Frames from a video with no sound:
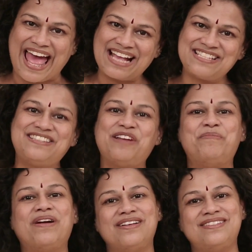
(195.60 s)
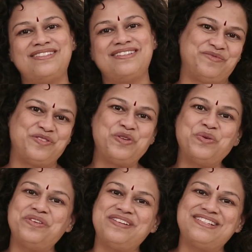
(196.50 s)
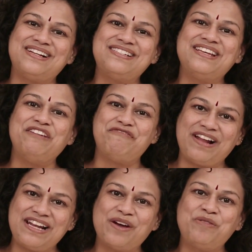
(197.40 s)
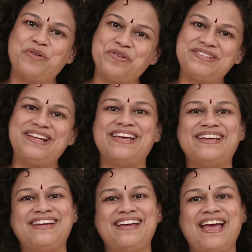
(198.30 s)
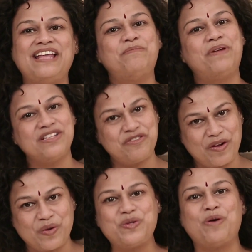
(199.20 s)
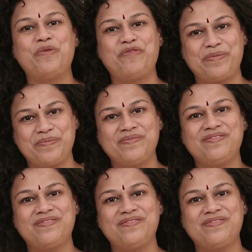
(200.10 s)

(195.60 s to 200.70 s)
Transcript: axed that branch. You know the result? He fell down, broke his leg, and the branch fell on top of him.